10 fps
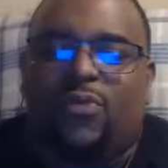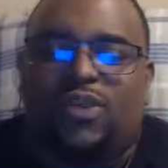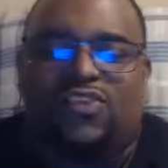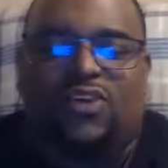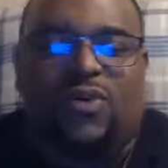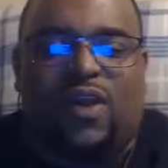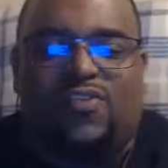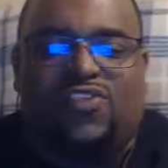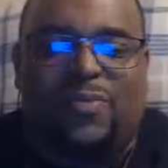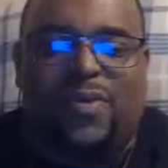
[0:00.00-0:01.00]

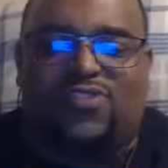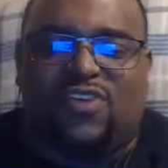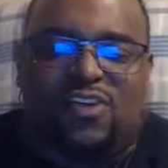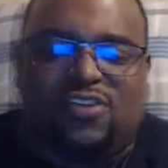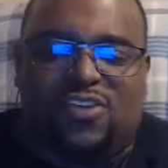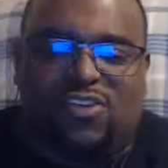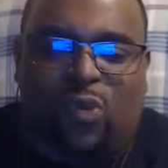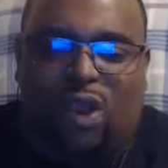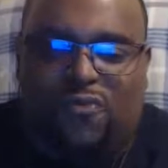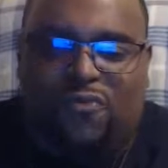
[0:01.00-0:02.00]
whenever she mentioned underneath the
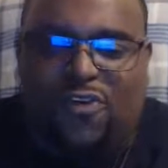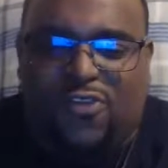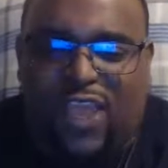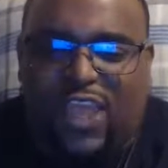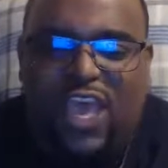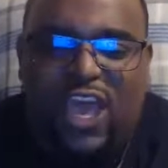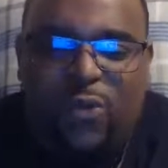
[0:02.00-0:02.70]
waterfall that